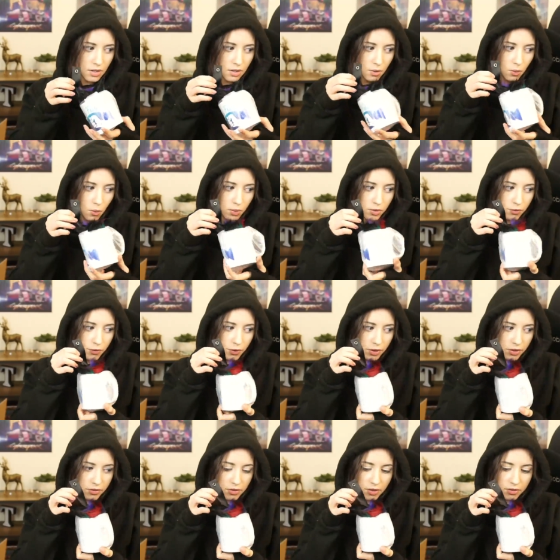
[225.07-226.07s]
What the fuck
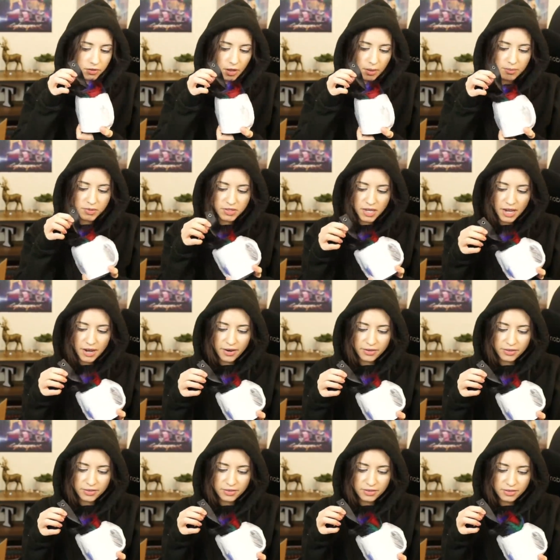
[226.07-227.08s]
is this? I'm
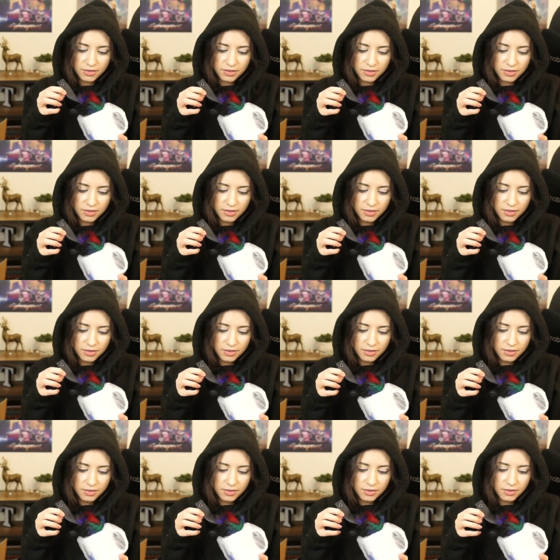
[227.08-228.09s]
scared.
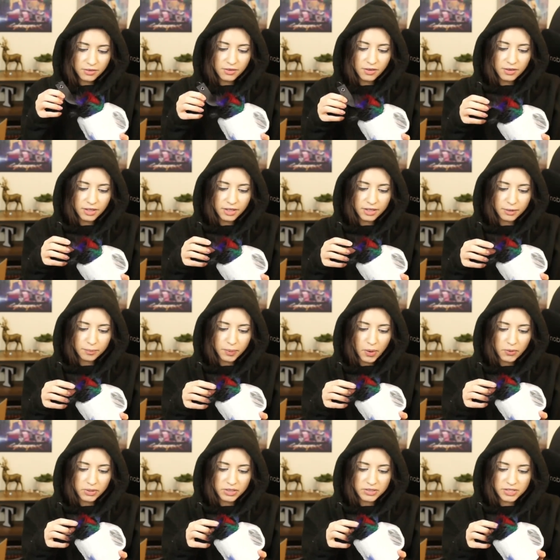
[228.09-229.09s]
It's not like a
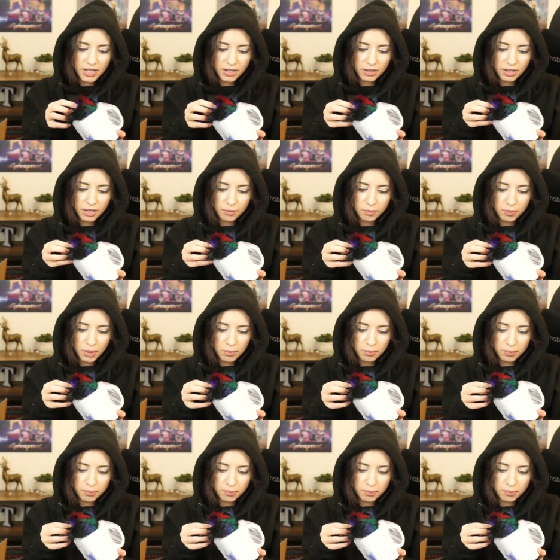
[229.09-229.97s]
ponytail, like bump